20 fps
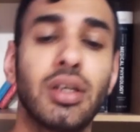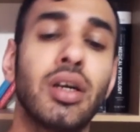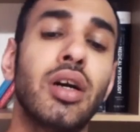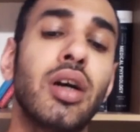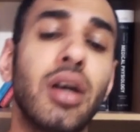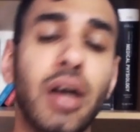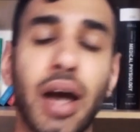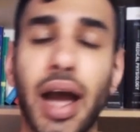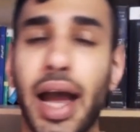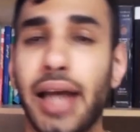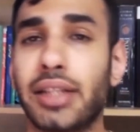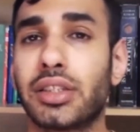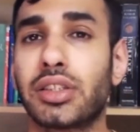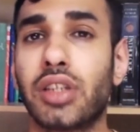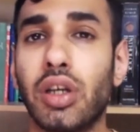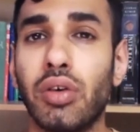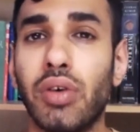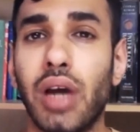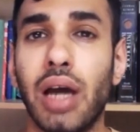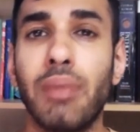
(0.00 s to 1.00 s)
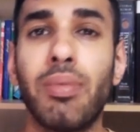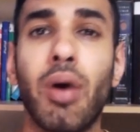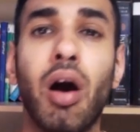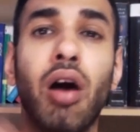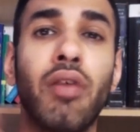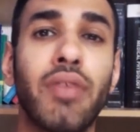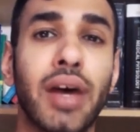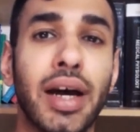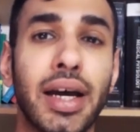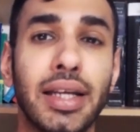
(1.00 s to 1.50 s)
and go above
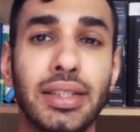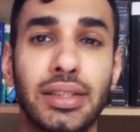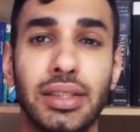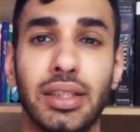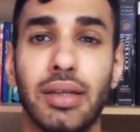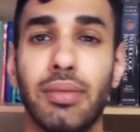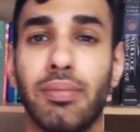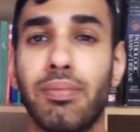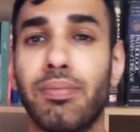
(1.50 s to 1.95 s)
and